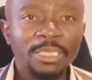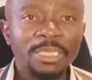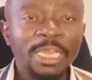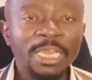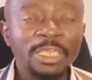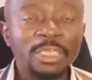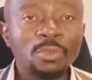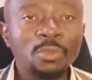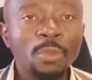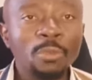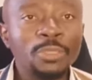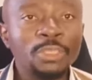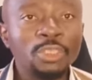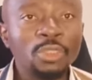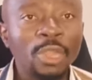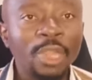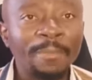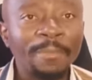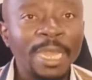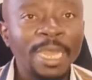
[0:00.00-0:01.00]
That is when we
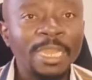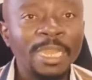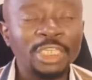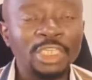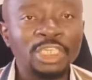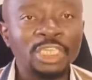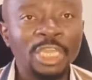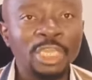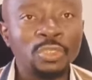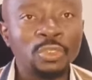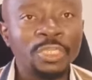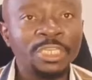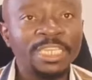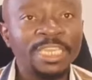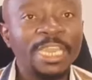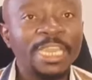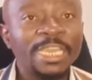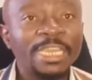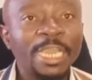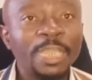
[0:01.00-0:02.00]
talk about national
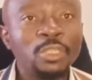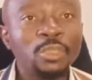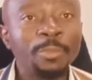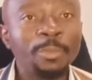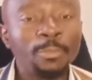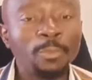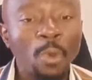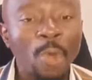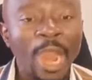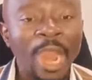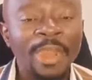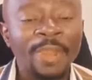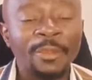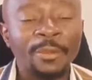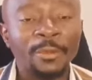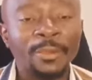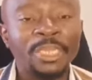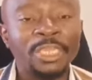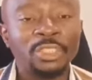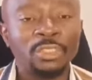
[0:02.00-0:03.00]
unity, that you people
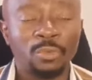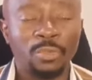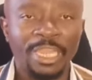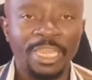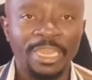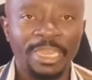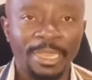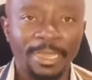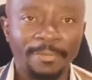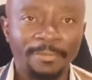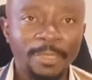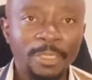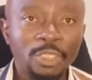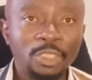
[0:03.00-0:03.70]
agree together.